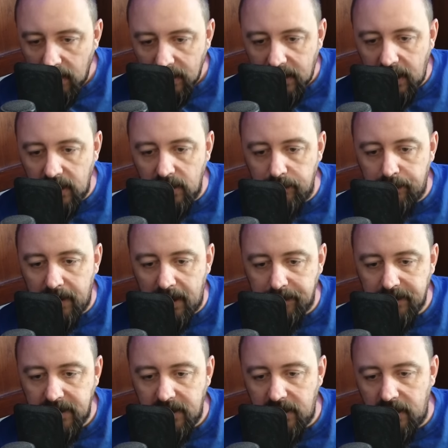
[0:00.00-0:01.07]
Caleb
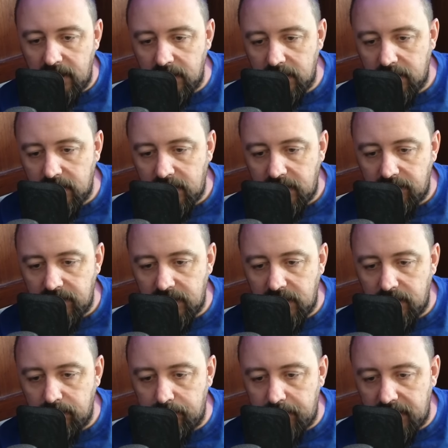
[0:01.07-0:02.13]
popped in. Good
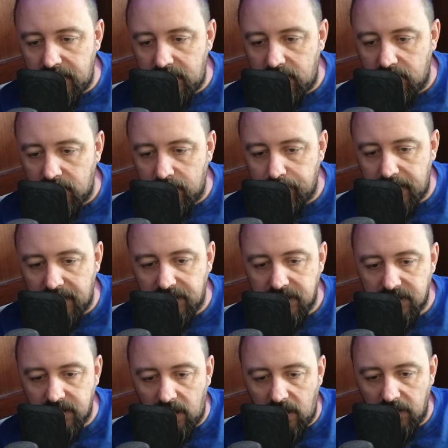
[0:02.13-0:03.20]
evening. Been hearing about
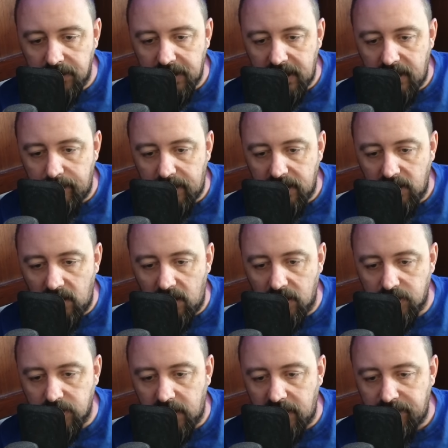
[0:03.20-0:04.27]
this all day on my
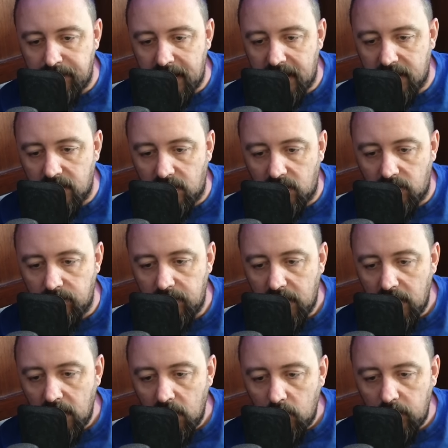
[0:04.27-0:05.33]
long drive back home.
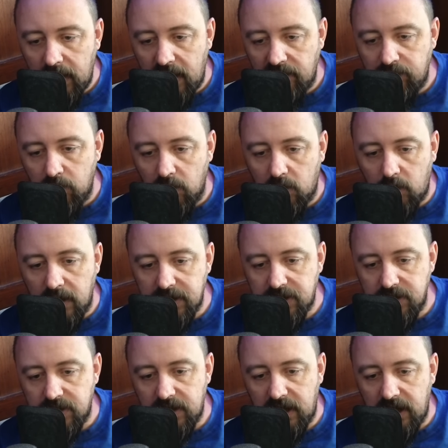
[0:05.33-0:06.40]
We have more
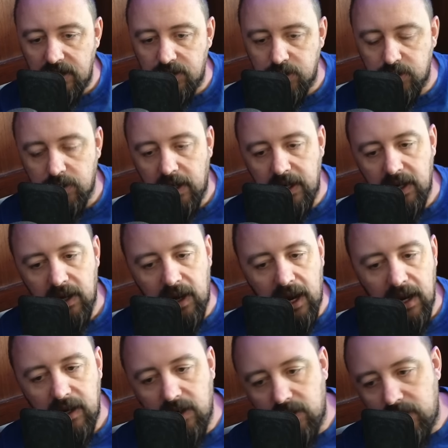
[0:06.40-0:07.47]
questions than answers right now.
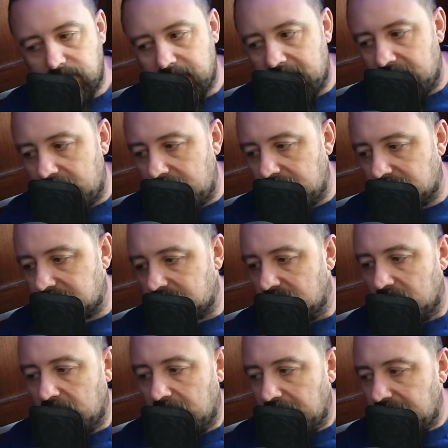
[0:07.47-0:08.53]
I hear you, man. It's
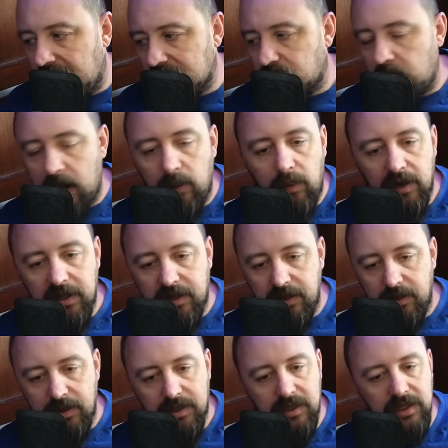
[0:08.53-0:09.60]
that's why I want to
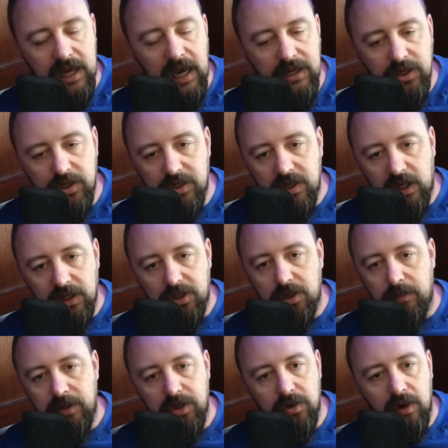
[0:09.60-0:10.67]
do this because I just saw
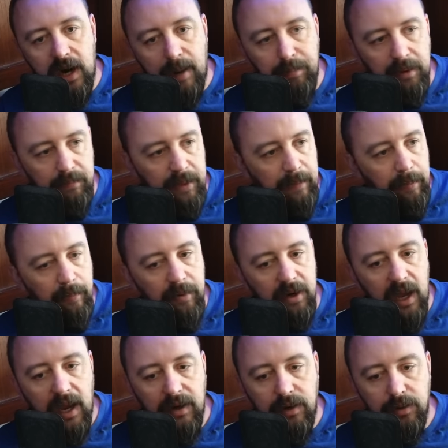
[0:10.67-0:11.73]
so much crap that people put
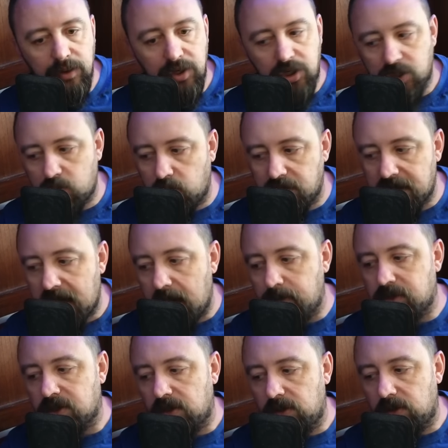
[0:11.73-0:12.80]
out here that just was
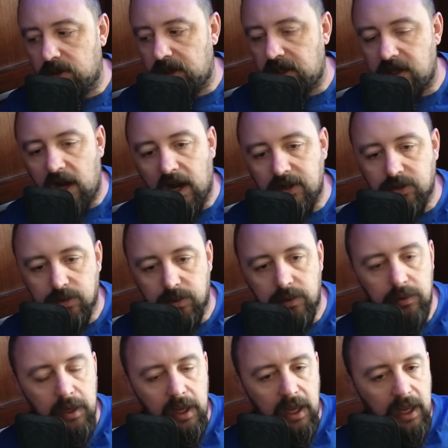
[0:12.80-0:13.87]
absolutely not
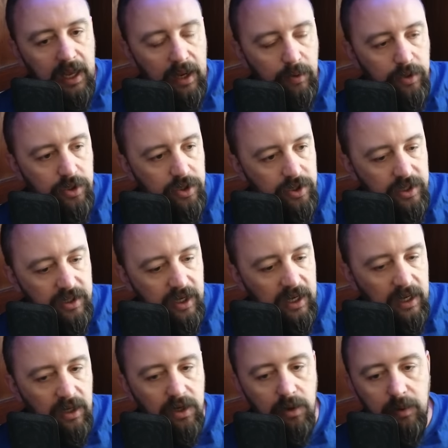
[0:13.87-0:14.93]
true. It was just
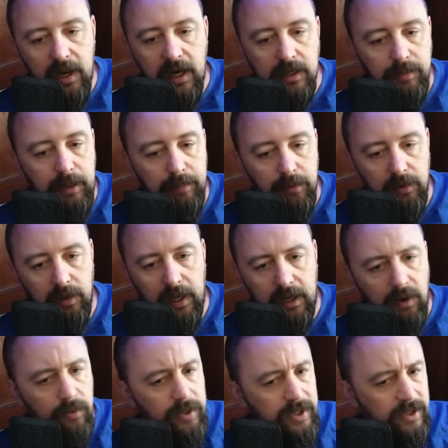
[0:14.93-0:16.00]
incorrect. People are
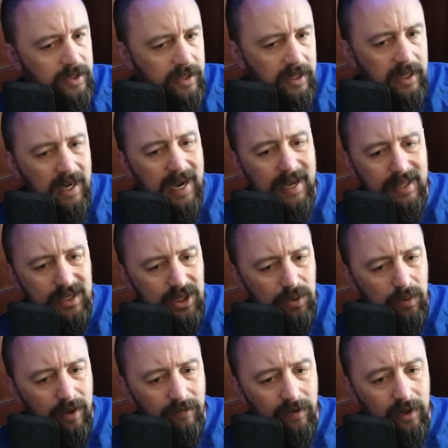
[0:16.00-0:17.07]
like, "Oh, this is DEI. This is
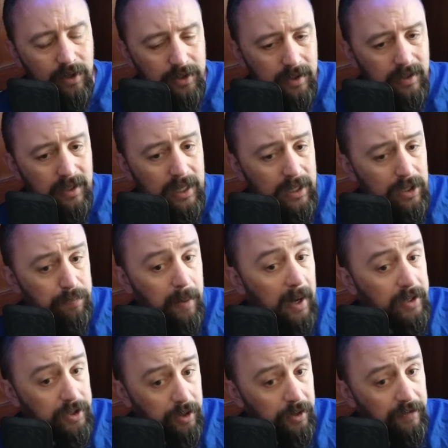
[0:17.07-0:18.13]
whatever else." Yeah, this is
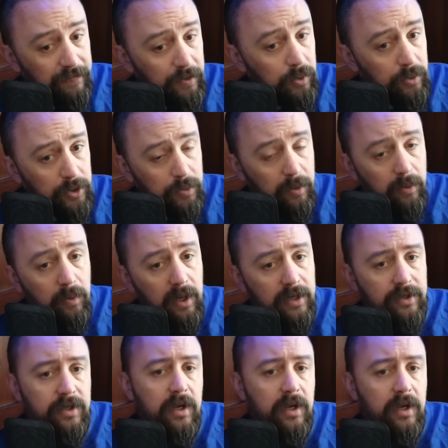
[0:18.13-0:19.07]
probably dirty fuel is what it was.